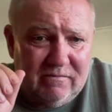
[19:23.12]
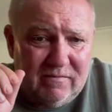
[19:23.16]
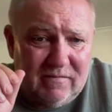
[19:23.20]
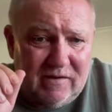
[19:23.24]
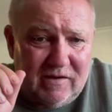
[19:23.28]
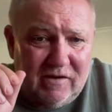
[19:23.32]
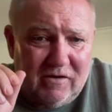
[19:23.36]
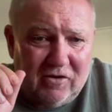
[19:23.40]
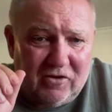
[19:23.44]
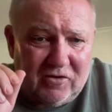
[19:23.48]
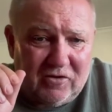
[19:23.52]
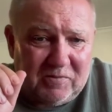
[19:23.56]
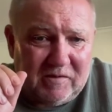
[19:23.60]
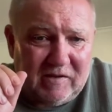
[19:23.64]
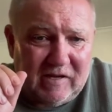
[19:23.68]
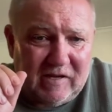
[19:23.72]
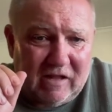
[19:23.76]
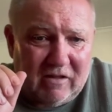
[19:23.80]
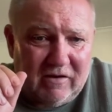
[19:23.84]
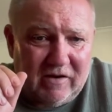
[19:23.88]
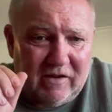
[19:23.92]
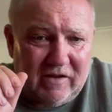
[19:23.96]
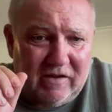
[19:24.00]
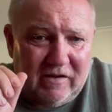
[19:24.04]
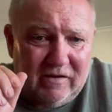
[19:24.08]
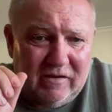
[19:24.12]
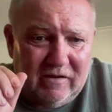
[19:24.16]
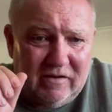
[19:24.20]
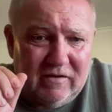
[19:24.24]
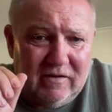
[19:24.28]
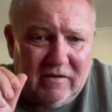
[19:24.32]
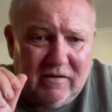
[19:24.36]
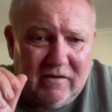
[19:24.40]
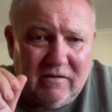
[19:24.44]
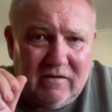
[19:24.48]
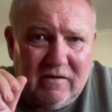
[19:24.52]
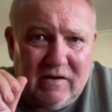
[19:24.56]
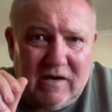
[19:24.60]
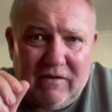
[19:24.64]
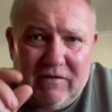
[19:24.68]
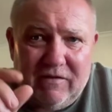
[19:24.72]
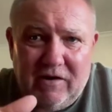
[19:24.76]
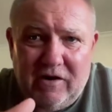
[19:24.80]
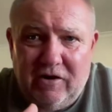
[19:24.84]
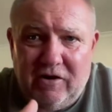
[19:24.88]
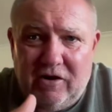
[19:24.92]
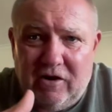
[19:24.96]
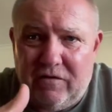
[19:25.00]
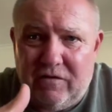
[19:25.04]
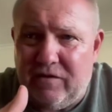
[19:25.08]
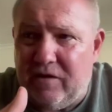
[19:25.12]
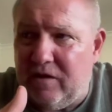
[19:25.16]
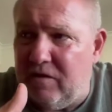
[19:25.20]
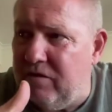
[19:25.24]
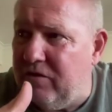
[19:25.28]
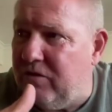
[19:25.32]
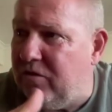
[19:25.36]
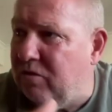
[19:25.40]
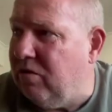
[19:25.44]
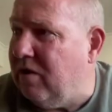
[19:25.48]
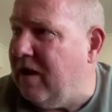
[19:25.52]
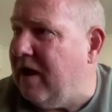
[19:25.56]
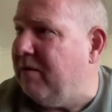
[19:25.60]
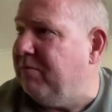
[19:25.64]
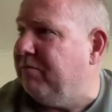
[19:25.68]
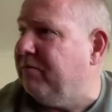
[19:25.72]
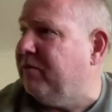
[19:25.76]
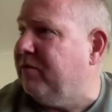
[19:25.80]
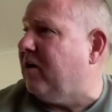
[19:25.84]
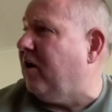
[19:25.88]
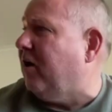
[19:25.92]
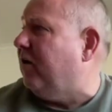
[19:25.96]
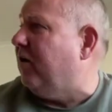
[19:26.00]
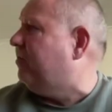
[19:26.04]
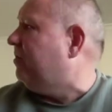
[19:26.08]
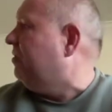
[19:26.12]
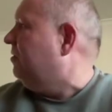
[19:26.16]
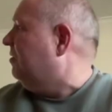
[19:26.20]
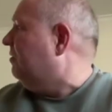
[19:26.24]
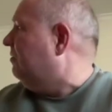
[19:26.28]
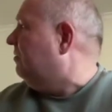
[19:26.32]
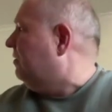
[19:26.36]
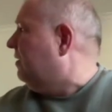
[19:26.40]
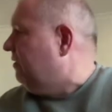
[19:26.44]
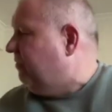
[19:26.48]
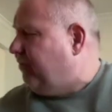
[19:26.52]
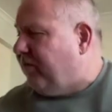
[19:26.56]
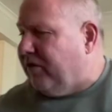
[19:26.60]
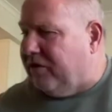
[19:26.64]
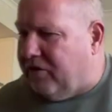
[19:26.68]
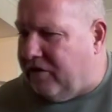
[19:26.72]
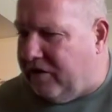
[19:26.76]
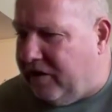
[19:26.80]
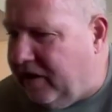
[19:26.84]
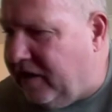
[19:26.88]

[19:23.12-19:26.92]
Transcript: in hospitality. And then you got the little coasters. I don't know if I got